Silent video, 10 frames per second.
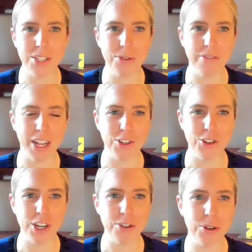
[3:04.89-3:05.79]
to advance
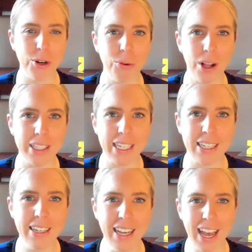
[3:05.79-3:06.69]
gender
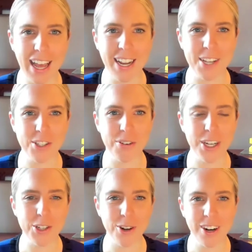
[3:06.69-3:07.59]
equality and
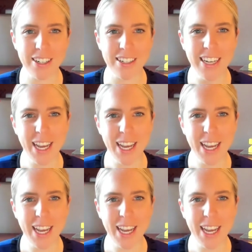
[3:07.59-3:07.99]
SRHR,